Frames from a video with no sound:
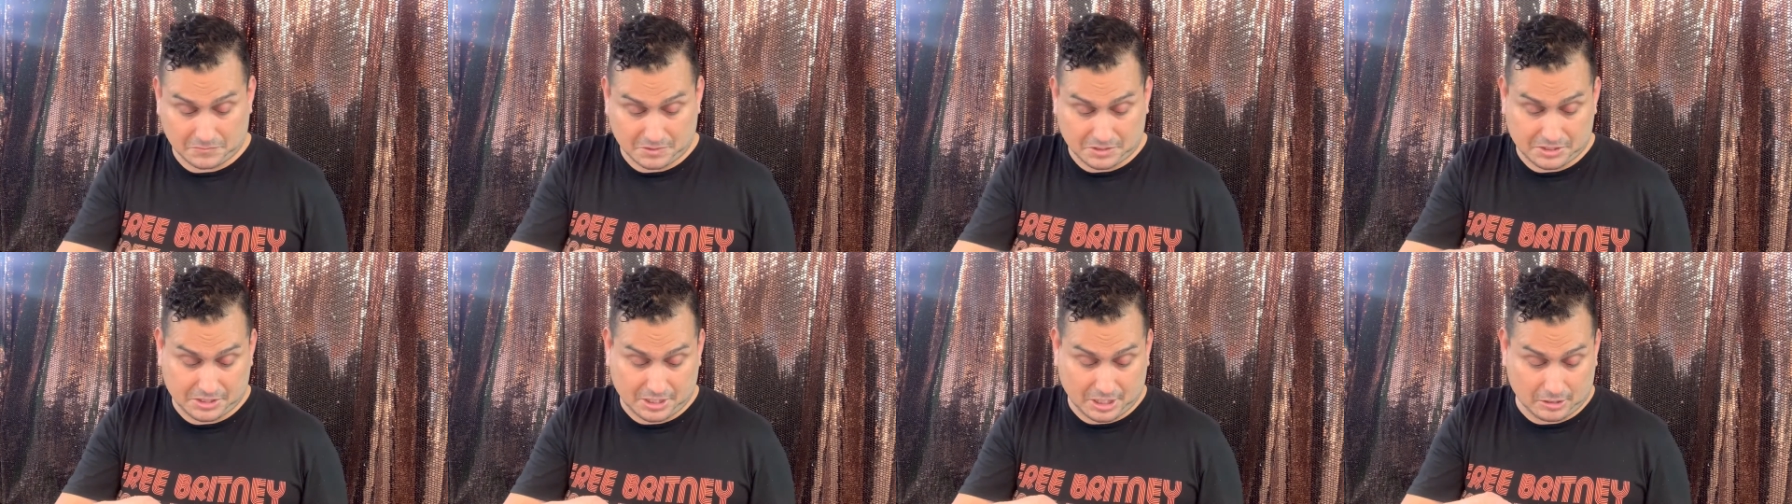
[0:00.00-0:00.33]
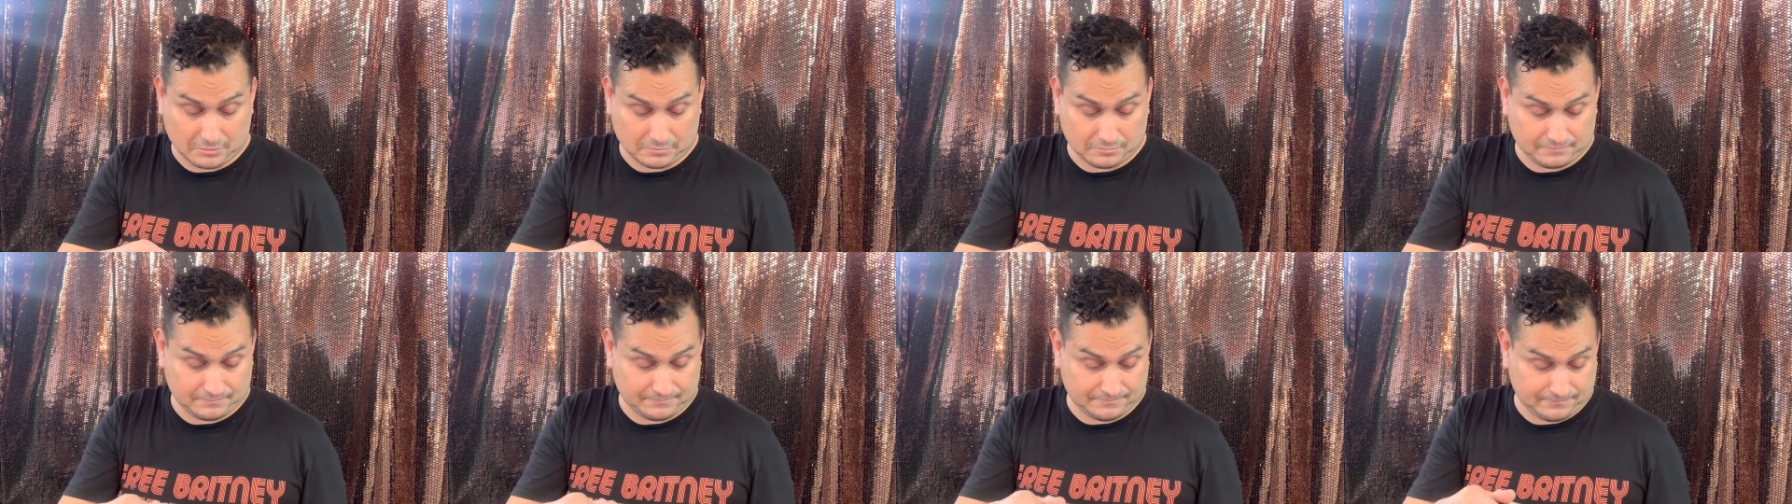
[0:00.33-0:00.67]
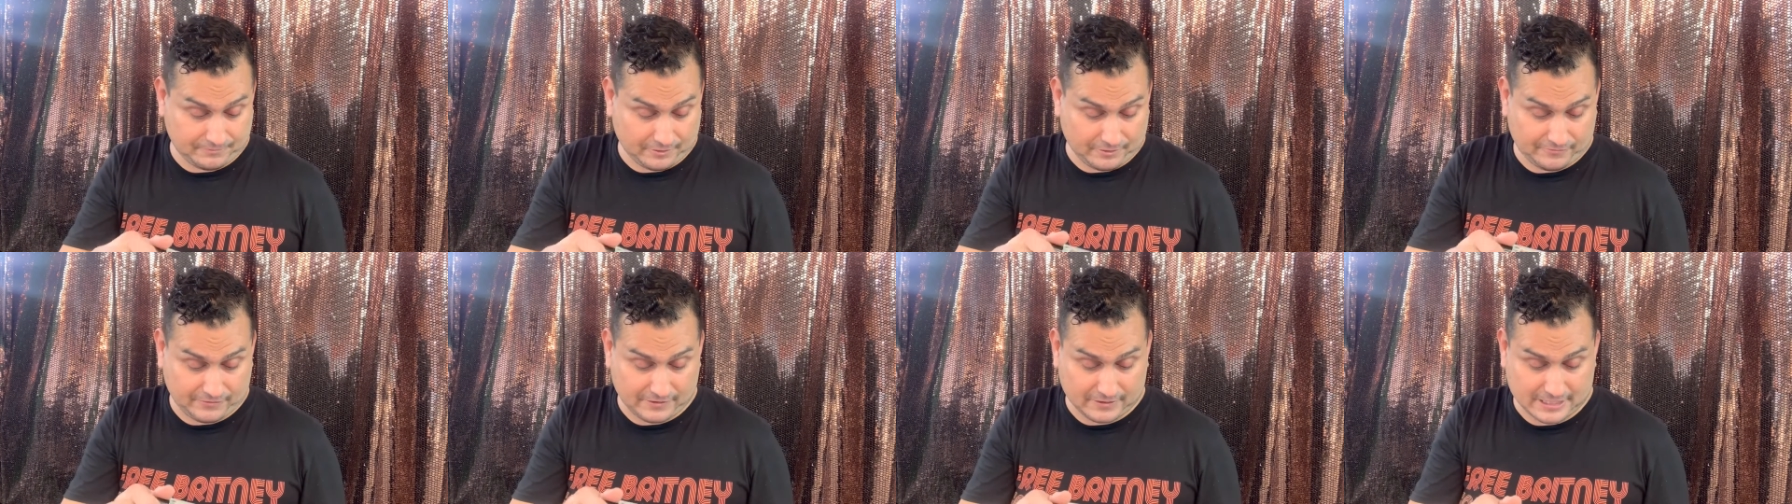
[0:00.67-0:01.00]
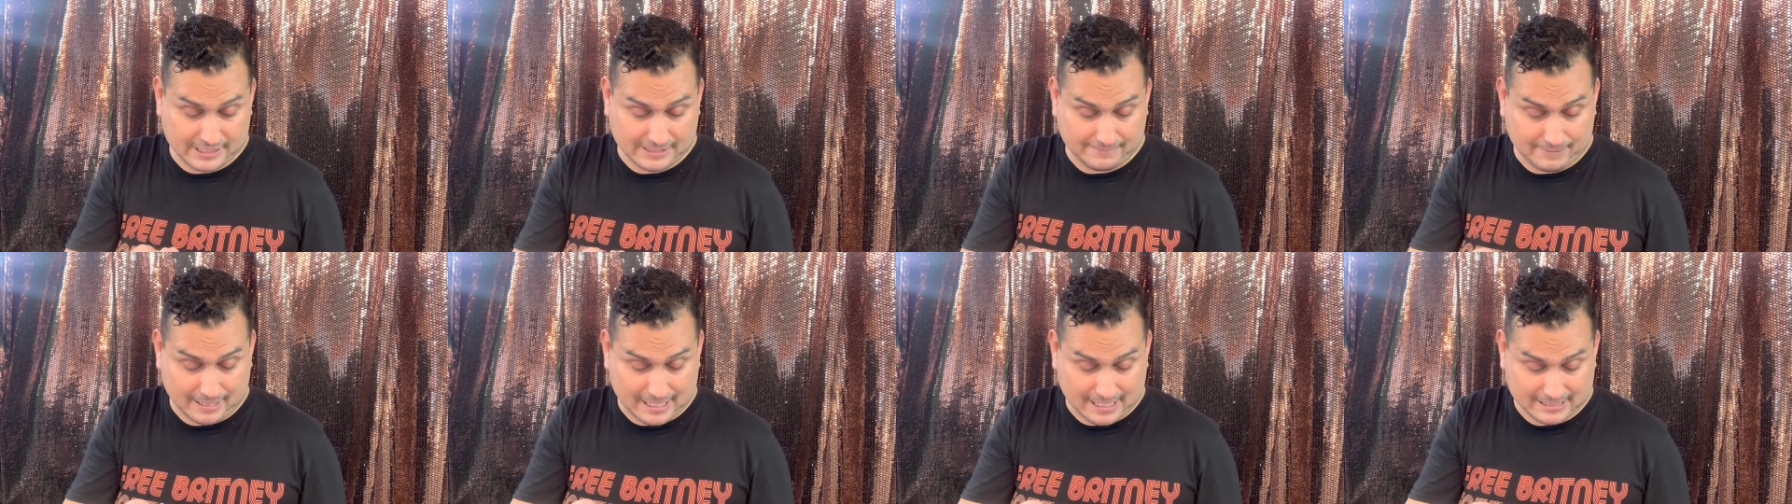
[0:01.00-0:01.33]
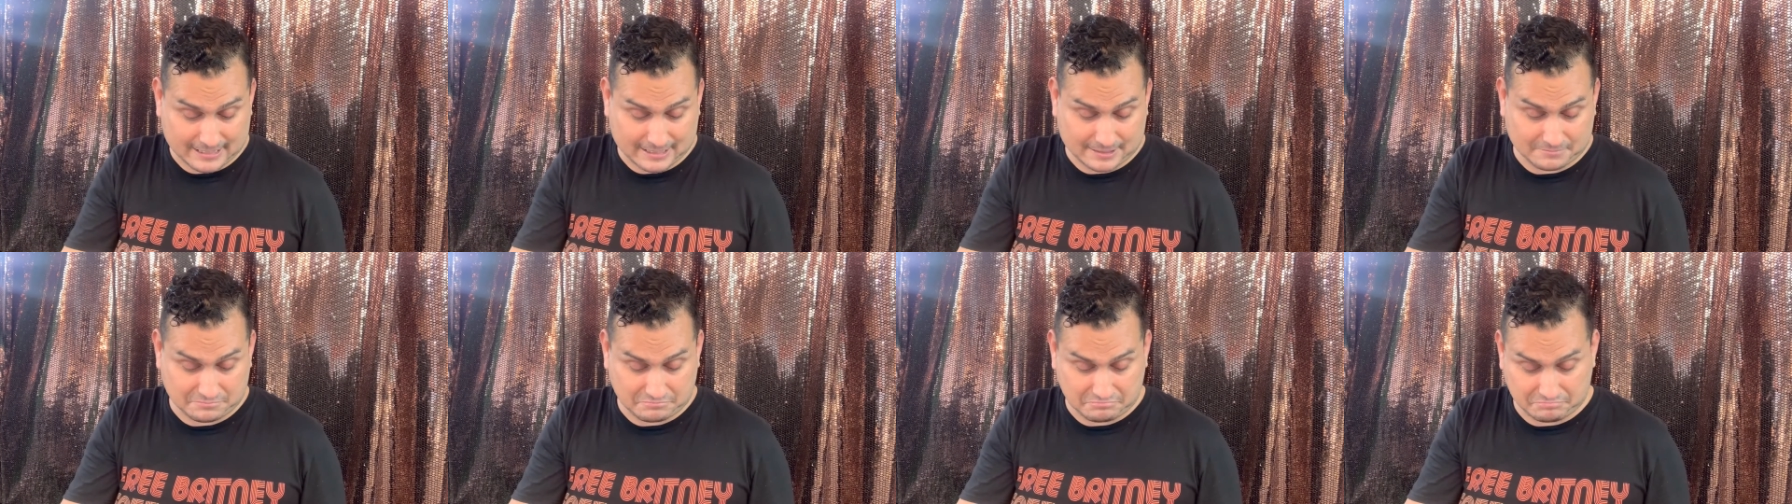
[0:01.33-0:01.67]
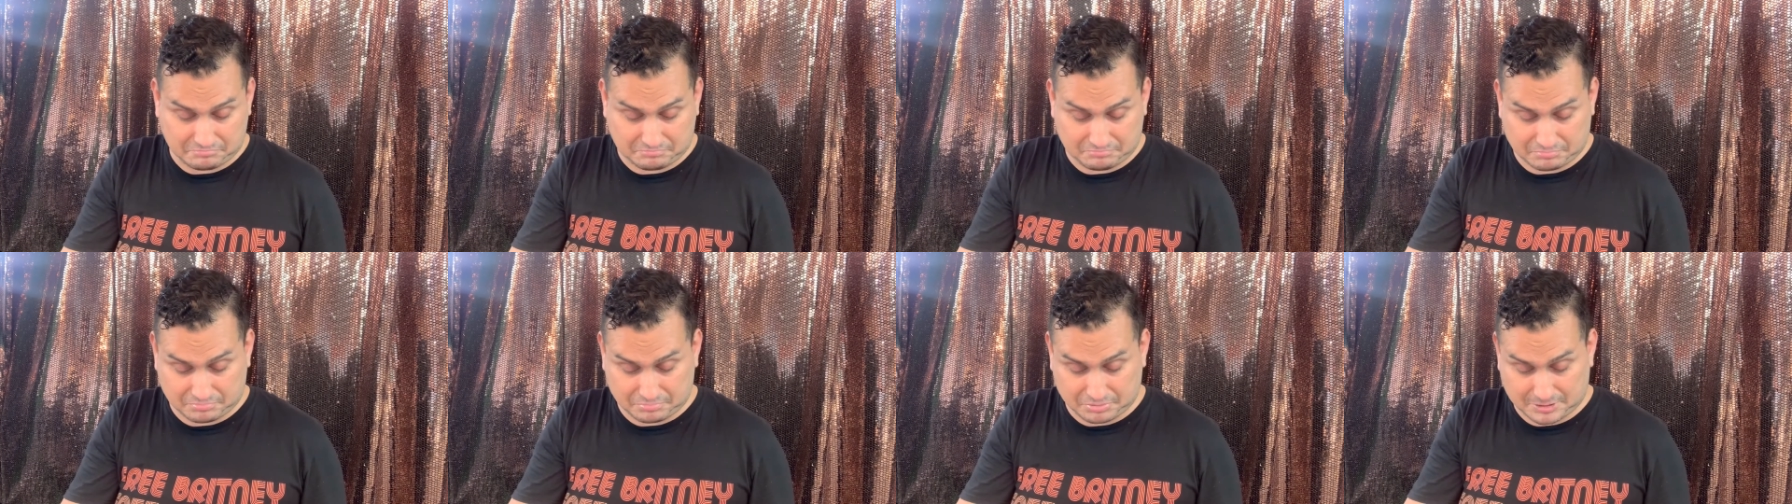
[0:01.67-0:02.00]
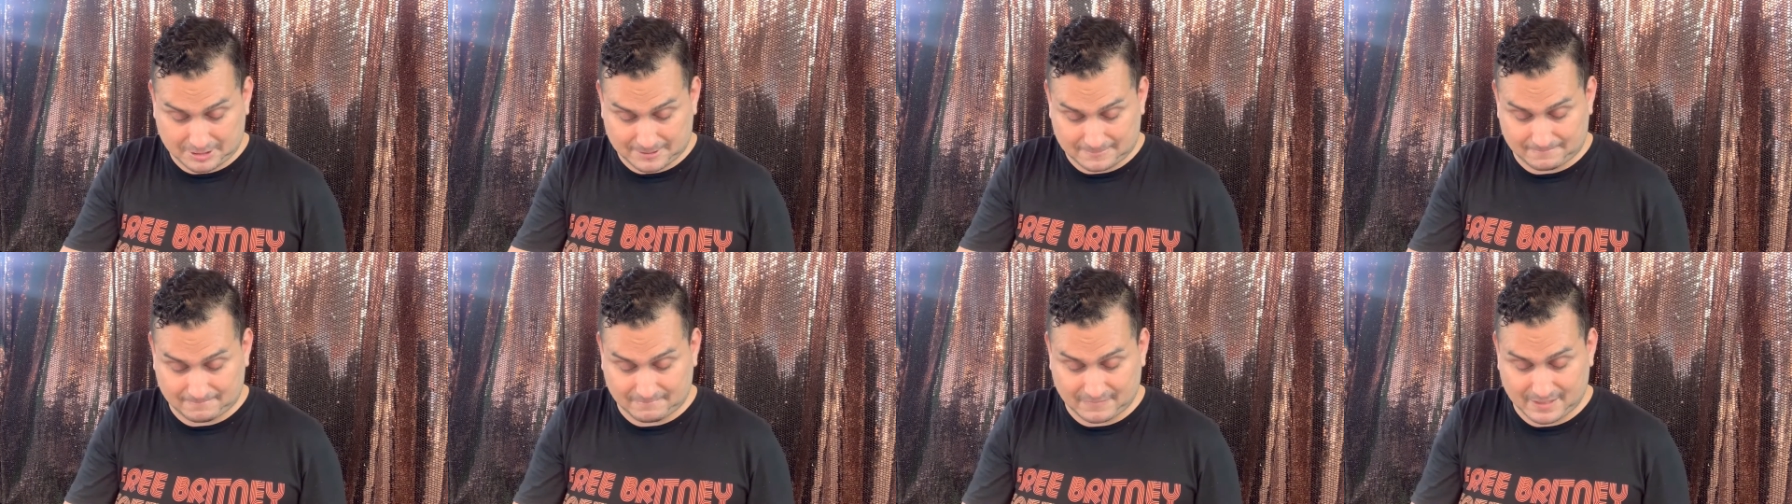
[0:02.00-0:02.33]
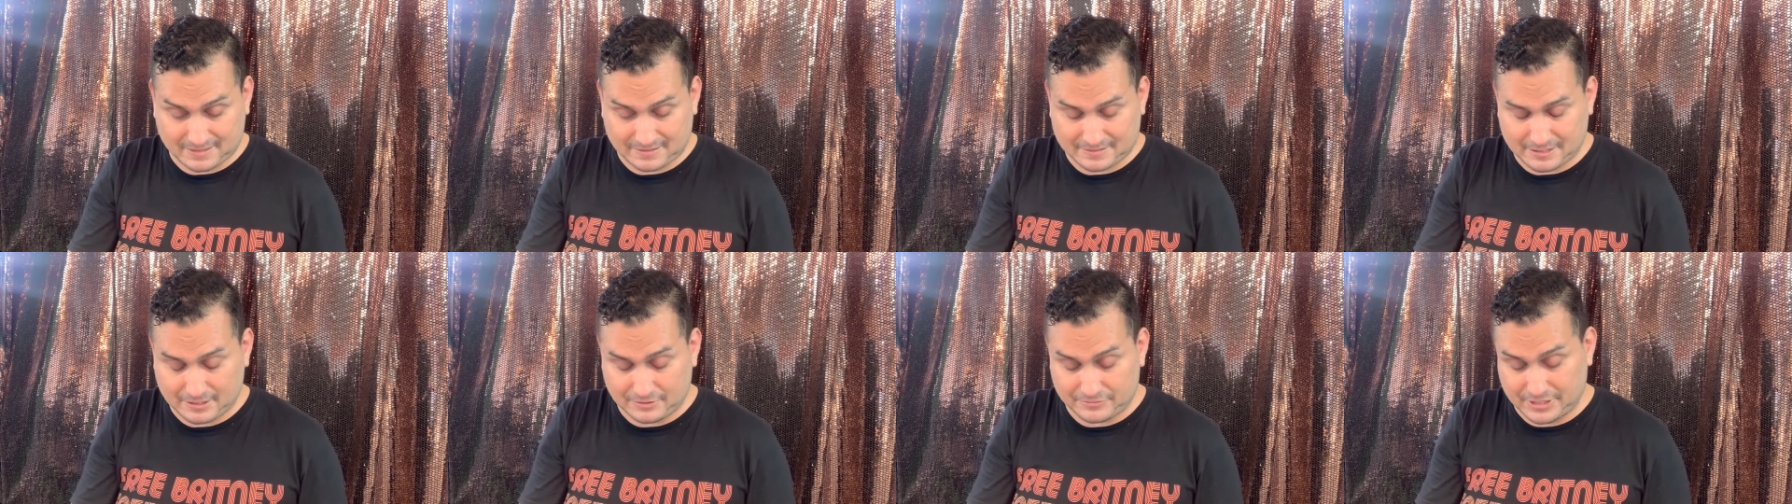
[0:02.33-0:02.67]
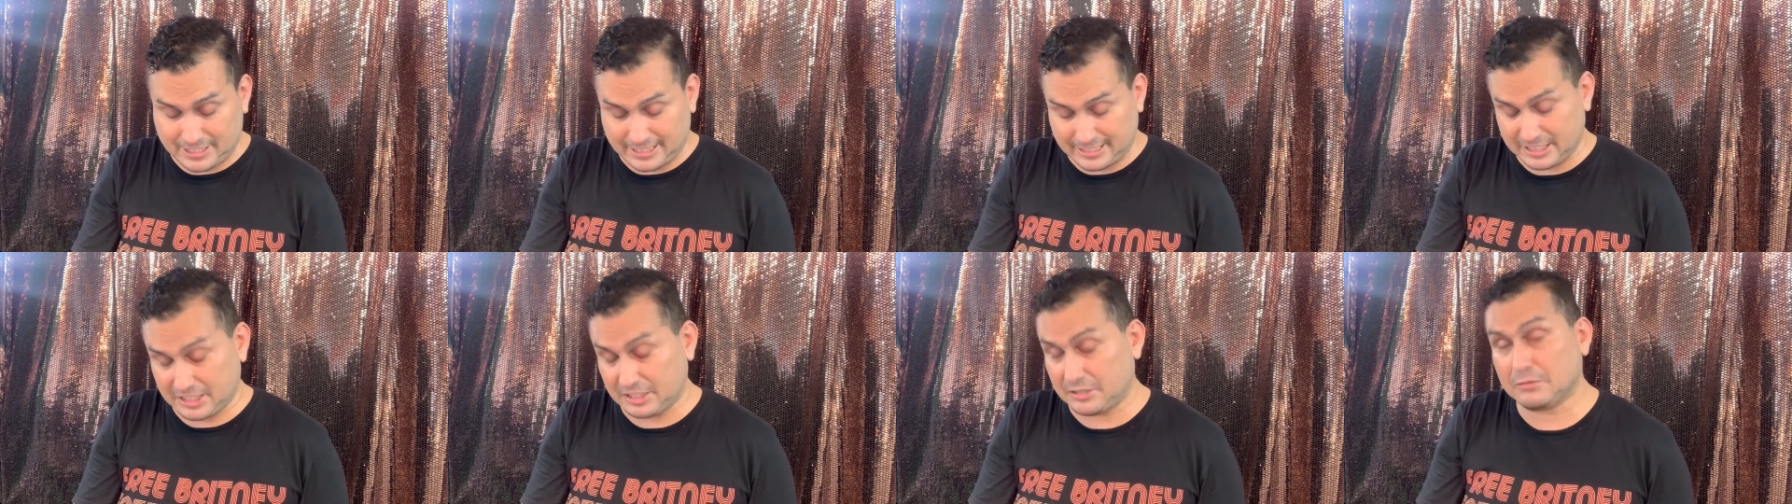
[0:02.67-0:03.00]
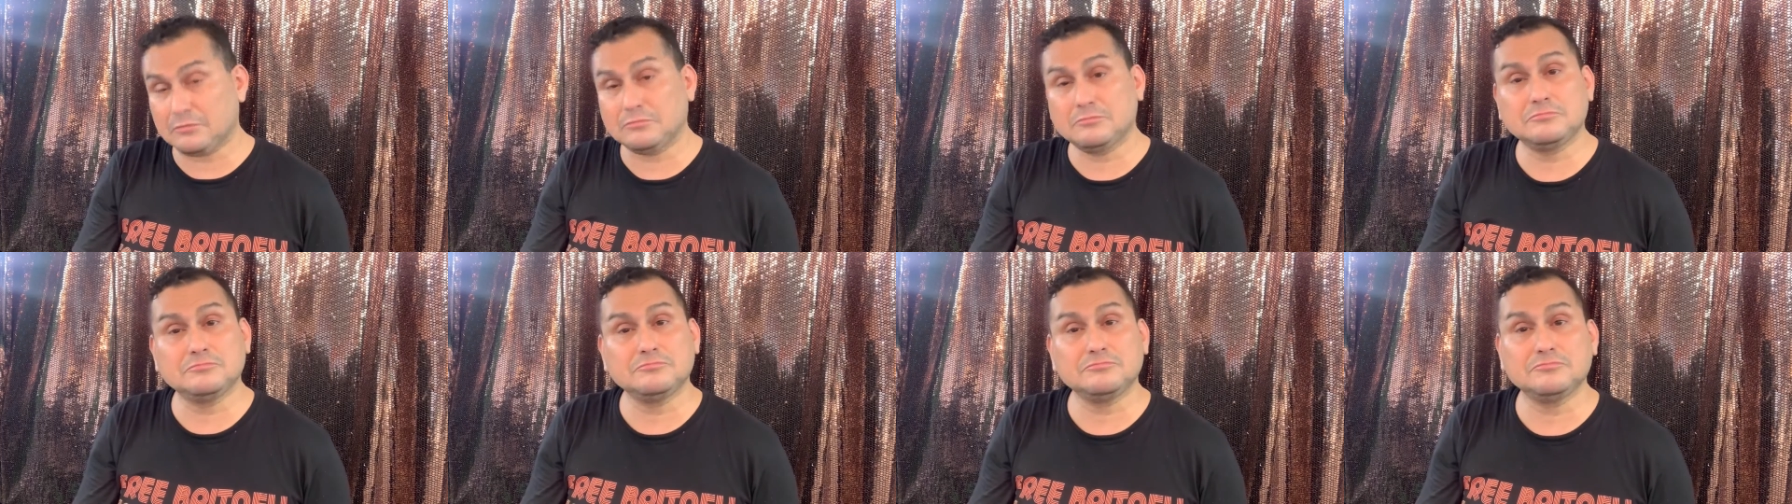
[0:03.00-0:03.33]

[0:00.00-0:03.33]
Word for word: So, for 50 bucks, no thank you.